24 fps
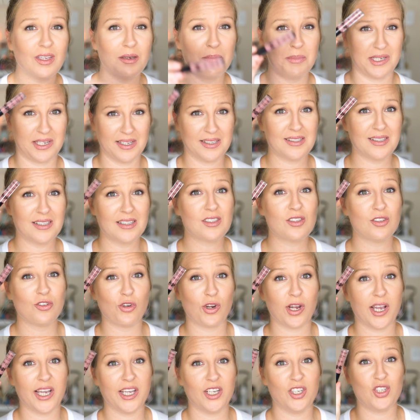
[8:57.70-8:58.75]
because this
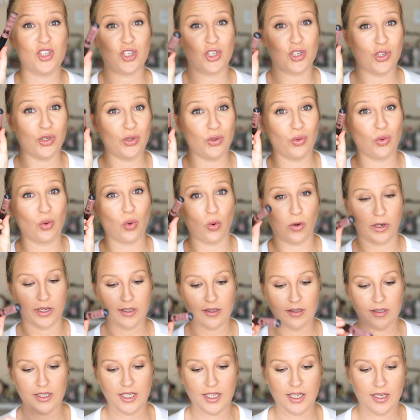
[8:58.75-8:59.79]
dried too
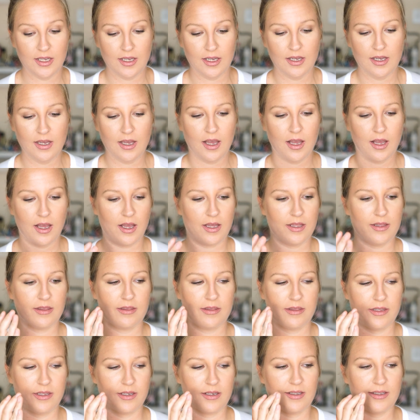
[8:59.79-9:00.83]
quickly,
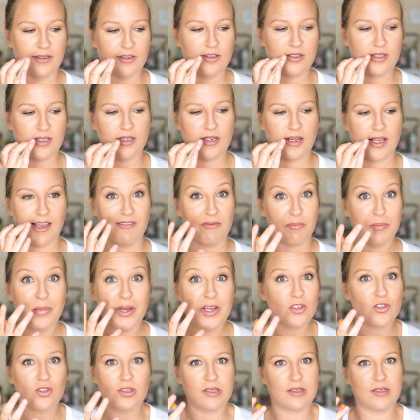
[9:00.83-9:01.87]
the glitter didn't have
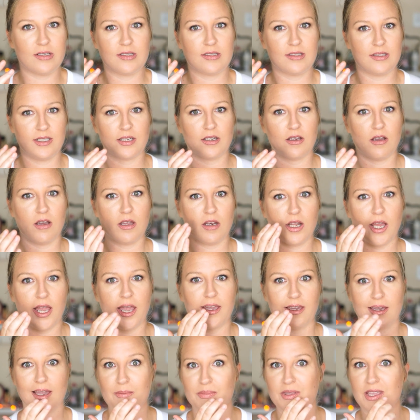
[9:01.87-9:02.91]
much to stick on.
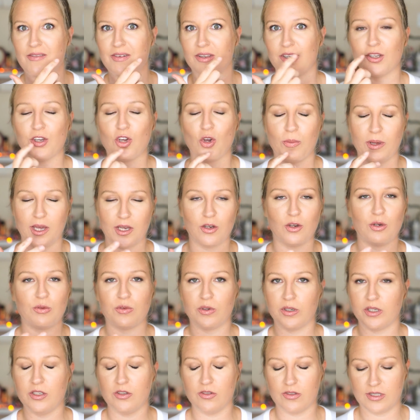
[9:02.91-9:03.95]
I kept having to go back
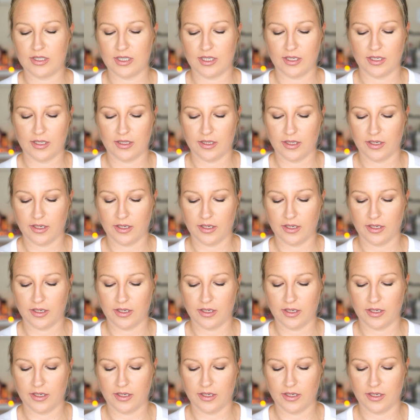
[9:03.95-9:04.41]
over it and you've seen in